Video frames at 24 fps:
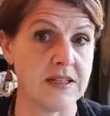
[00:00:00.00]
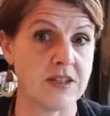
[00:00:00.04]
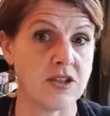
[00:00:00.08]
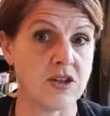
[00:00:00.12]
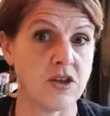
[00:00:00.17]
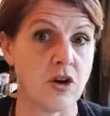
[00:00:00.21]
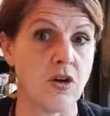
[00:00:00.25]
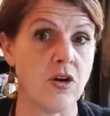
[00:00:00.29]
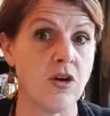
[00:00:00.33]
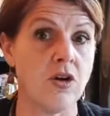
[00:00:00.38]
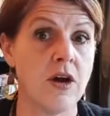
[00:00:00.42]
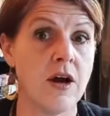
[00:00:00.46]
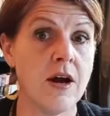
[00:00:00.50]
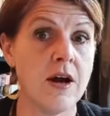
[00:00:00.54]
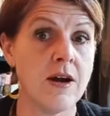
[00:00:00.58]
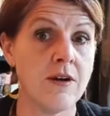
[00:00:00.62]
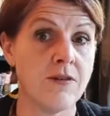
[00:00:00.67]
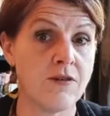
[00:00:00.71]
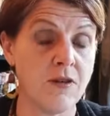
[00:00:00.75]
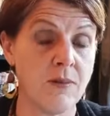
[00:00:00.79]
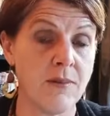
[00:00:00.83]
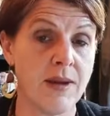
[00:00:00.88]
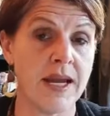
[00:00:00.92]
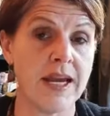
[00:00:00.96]
So
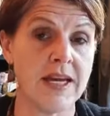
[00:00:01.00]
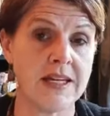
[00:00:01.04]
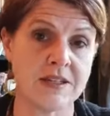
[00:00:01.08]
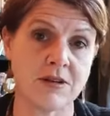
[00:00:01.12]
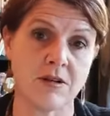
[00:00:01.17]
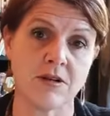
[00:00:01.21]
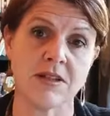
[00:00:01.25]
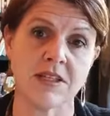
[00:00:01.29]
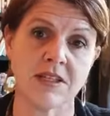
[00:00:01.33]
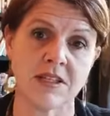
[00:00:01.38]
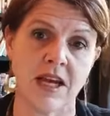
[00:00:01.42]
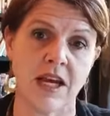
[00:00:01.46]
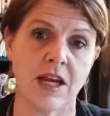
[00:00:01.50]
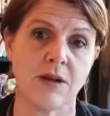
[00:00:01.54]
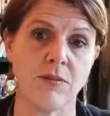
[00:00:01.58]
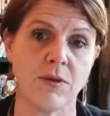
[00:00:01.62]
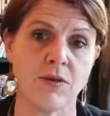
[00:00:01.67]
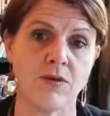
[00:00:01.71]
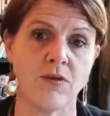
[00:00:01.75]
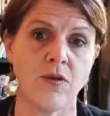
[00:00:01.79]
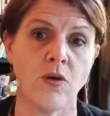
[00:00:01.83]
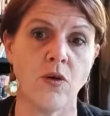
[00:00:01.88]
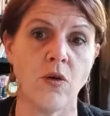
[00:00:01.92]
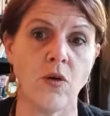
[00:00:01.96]
for me, as I was saying
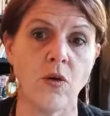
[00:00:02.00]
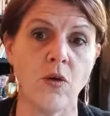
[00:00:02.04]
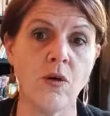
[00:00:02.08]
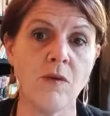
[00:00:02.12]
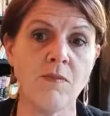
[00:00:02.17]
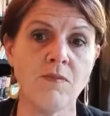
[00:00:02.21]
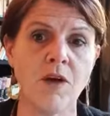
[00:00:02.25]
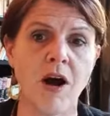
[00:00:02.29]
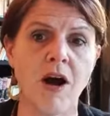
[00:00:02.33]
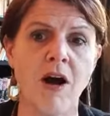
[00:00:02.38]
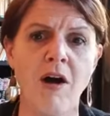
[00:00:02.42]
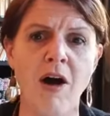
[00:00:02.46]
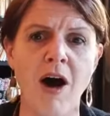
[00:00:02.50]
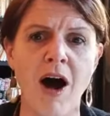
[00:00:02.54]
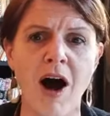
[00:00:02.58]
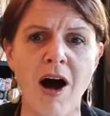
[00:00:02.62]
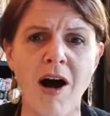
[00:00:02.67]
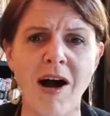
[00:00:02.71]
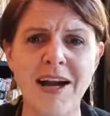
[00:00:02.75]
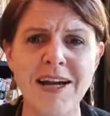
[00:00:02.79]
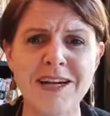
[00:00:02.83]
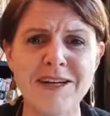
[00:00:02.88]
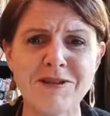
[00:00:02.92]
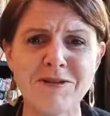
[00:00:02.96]
before, oh,
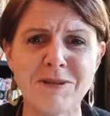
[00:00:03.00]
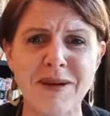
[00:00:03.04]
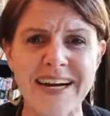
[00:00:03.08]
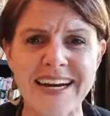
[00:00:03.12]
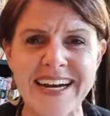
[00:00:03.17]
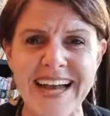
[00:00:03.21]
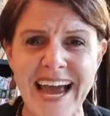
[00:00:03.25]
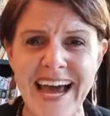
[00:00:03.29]
hi, Edwina.